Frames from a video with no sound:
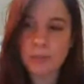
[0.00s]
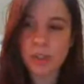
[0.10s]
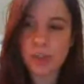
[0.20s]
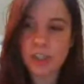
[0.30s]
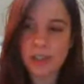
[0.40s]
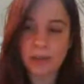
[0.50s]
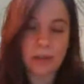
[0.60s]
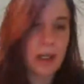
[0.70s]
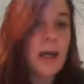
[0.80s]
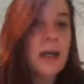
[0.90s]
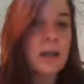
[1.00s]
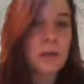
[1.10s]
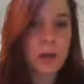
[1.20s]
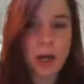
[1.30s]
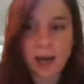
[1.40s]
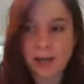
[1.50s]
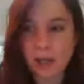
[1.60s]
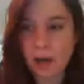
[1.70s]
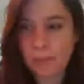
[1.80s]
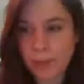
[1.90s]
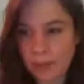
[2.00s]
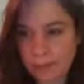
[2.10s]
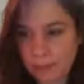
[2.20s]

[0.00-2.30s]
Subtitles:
image here and add a comment?